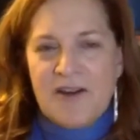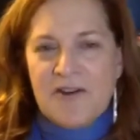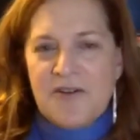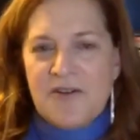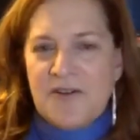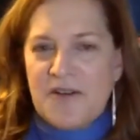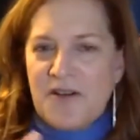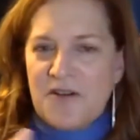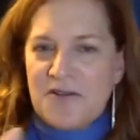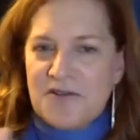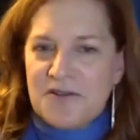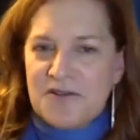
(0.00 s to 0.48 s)

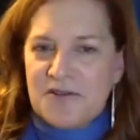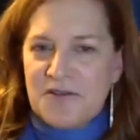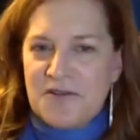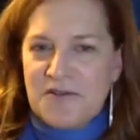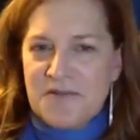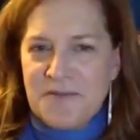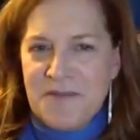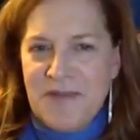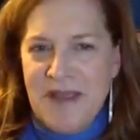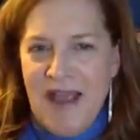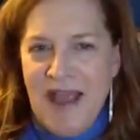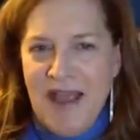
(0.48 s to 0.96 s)
or sort
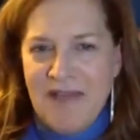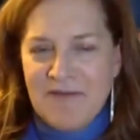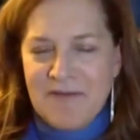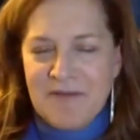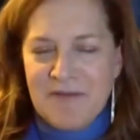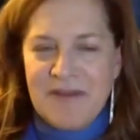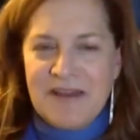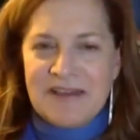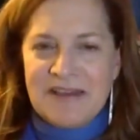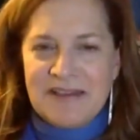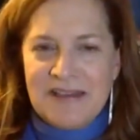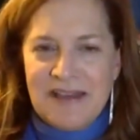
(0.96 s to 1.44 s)
of have it
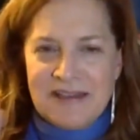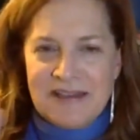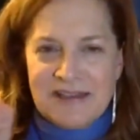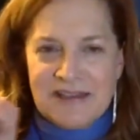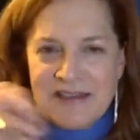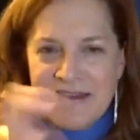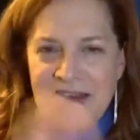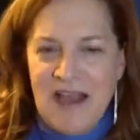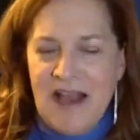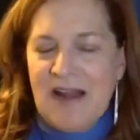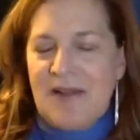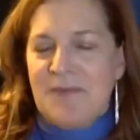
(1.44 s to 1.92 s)
make sense
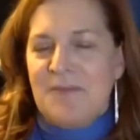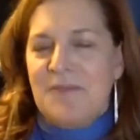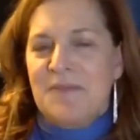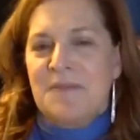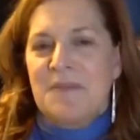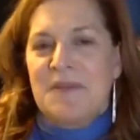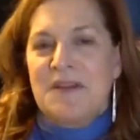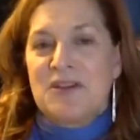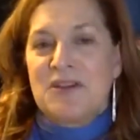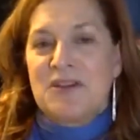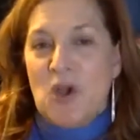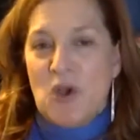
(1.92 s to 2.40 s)
and not
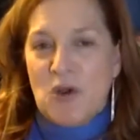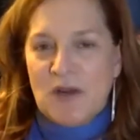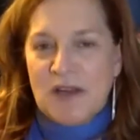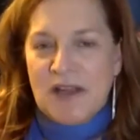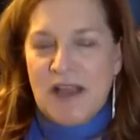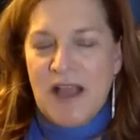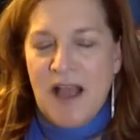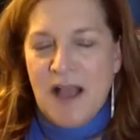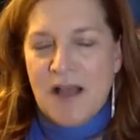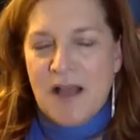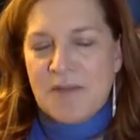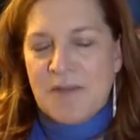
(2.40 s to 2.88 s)
be totally
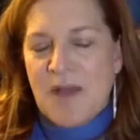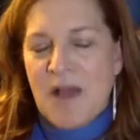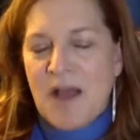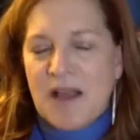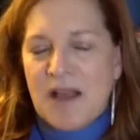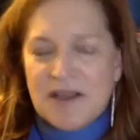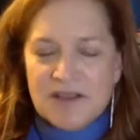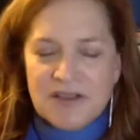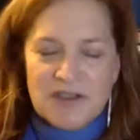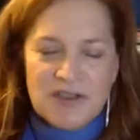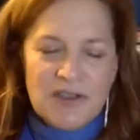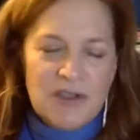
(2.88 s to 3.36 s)

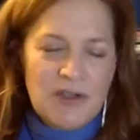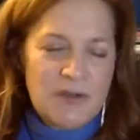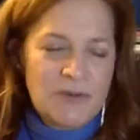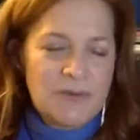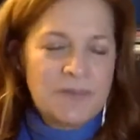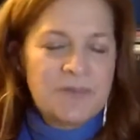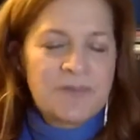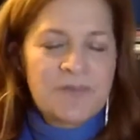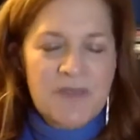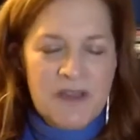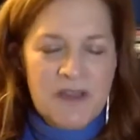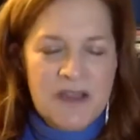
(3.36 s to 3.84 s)
hodgepodge. So